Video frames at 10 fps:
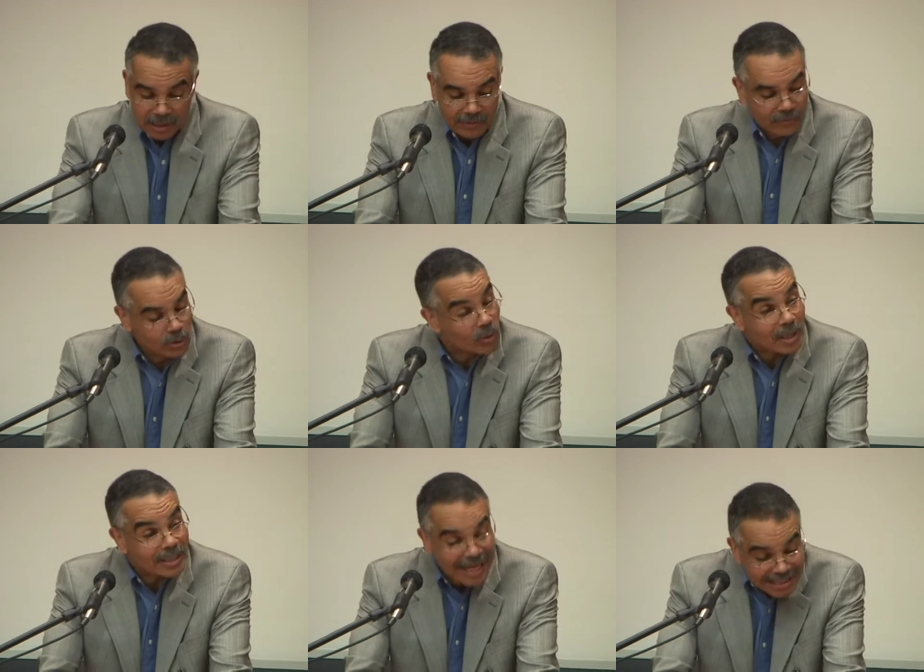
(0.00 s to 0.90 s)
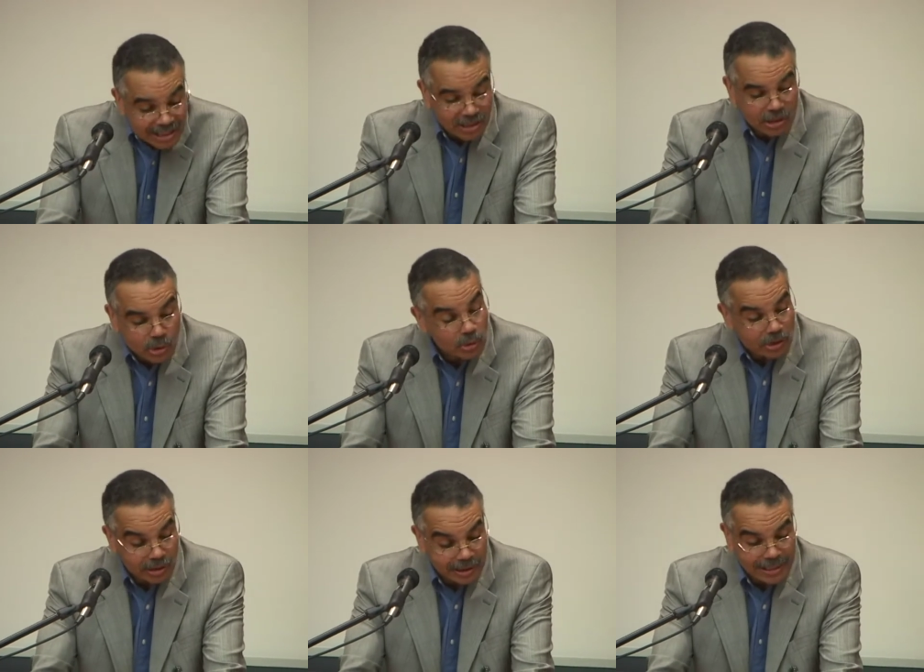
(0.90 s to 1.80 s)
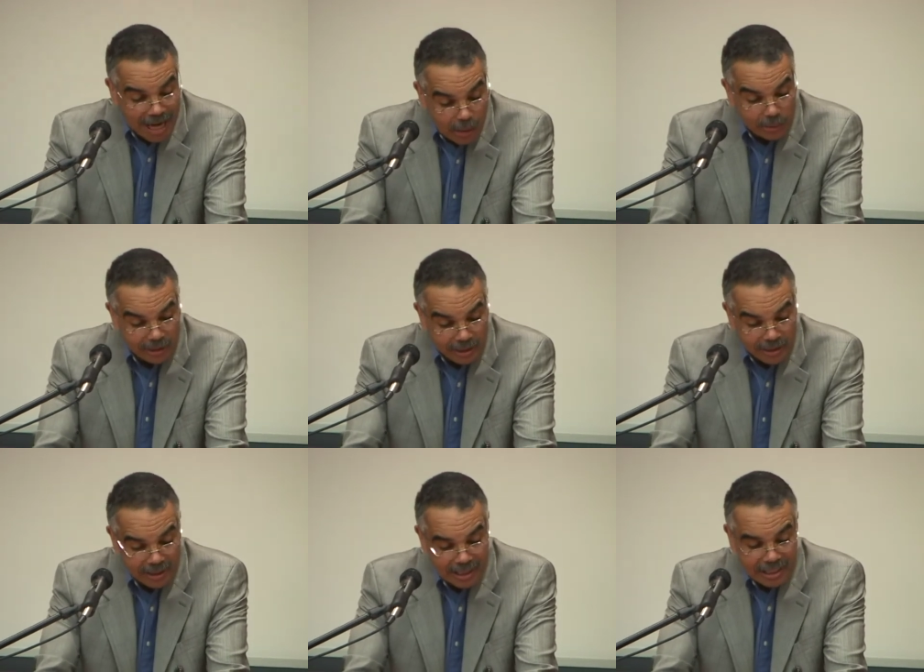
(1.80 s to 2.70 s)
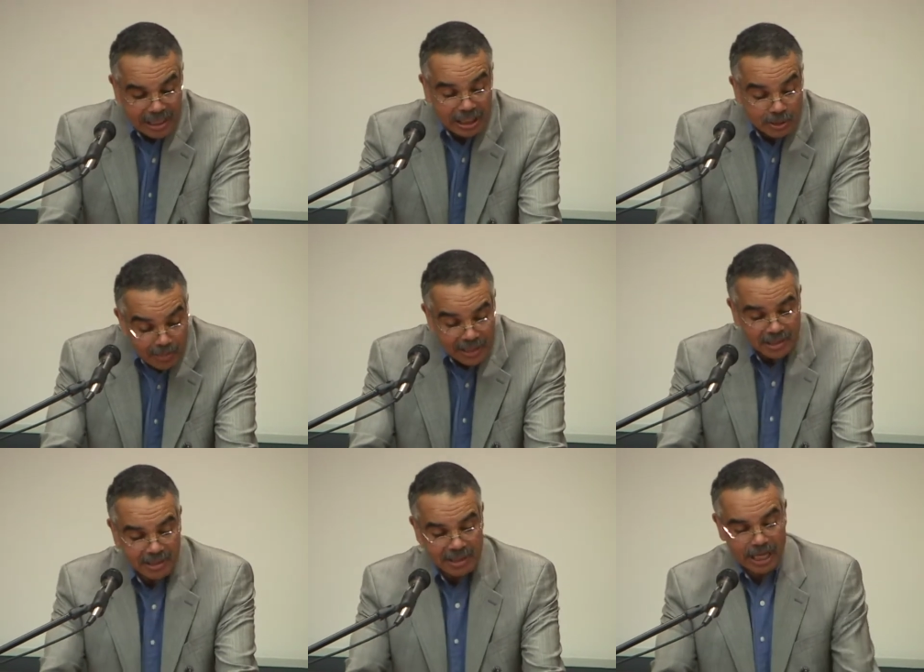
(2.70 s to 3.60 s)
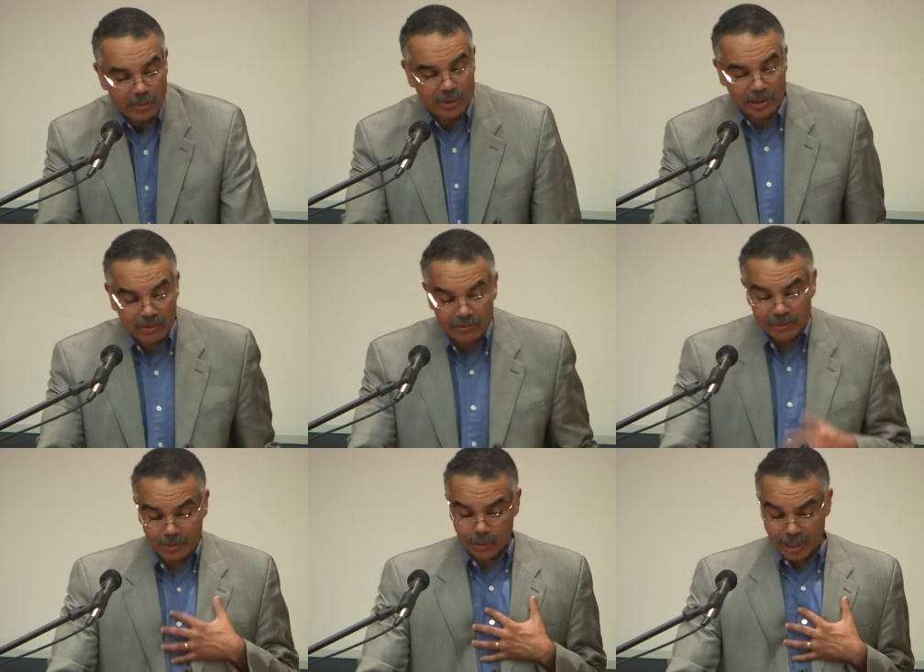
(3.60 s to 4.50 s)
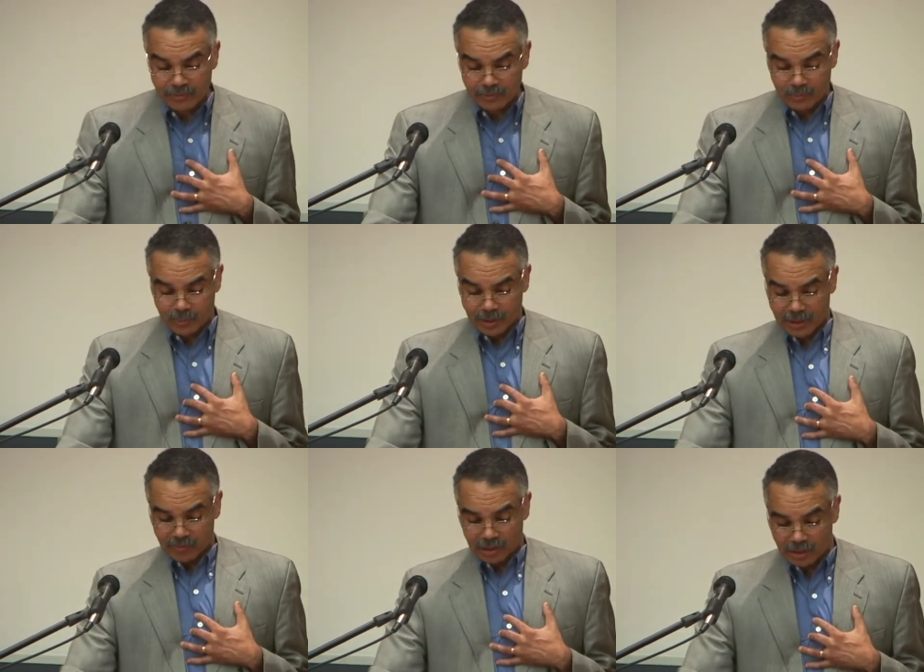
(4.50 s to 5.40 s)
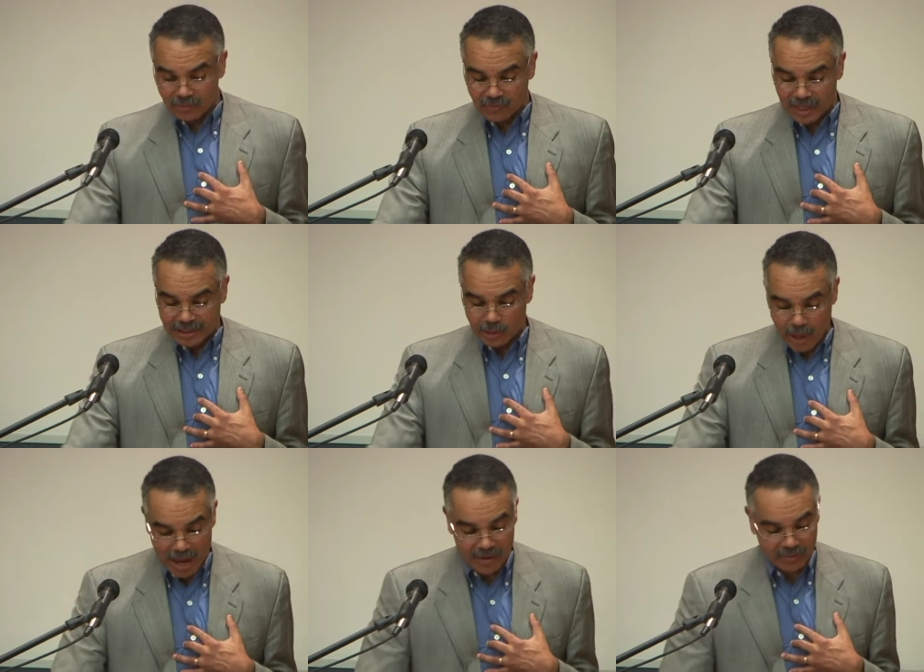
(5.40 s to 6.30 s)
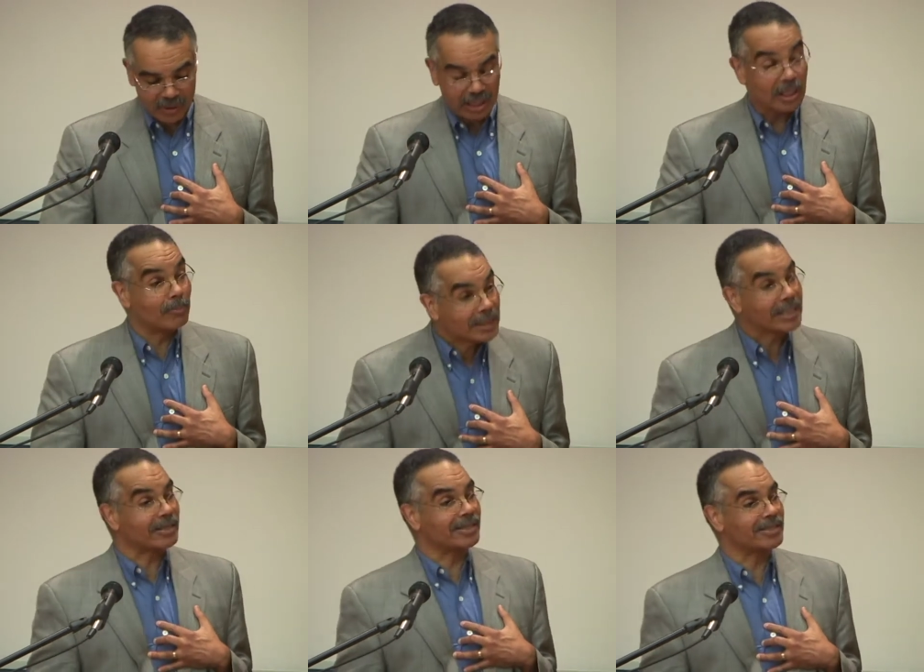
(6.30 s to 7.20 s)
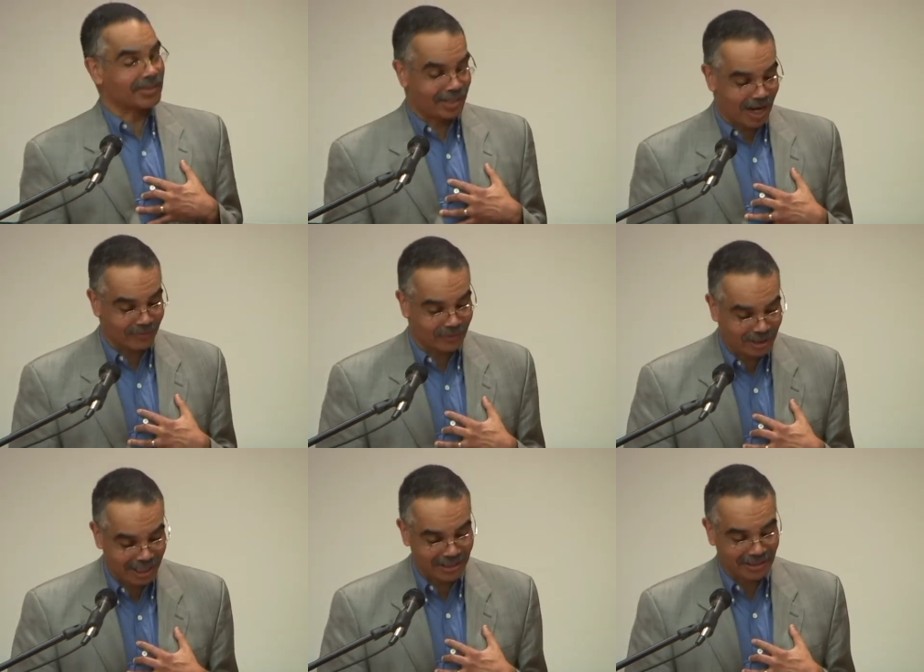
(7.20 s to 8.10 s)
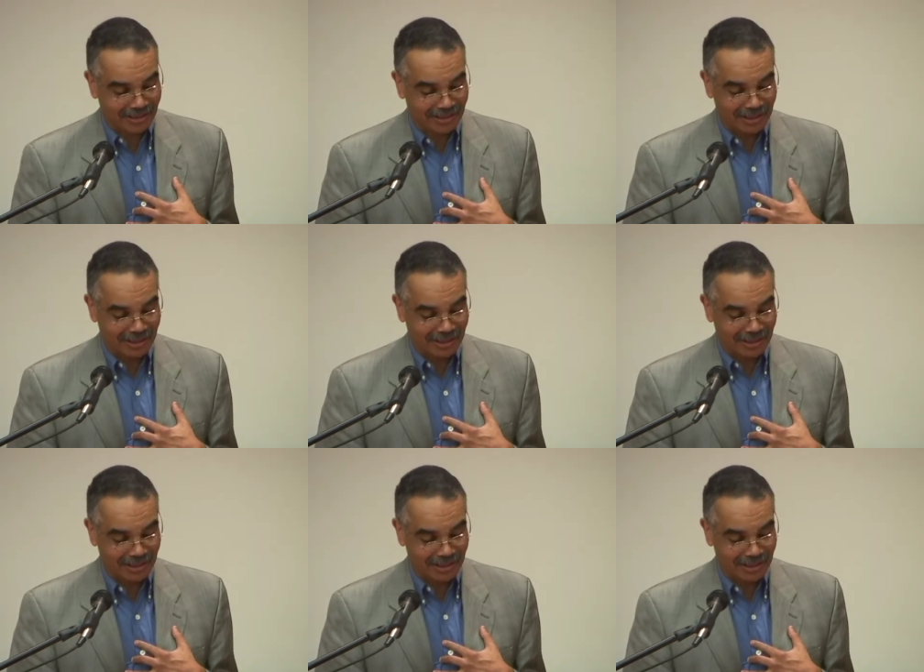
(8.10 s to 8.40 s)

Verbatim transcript: If you are constitutionally cowardly, it is best to take what little, whatever, whatever little fight you have immediately to the confrontation.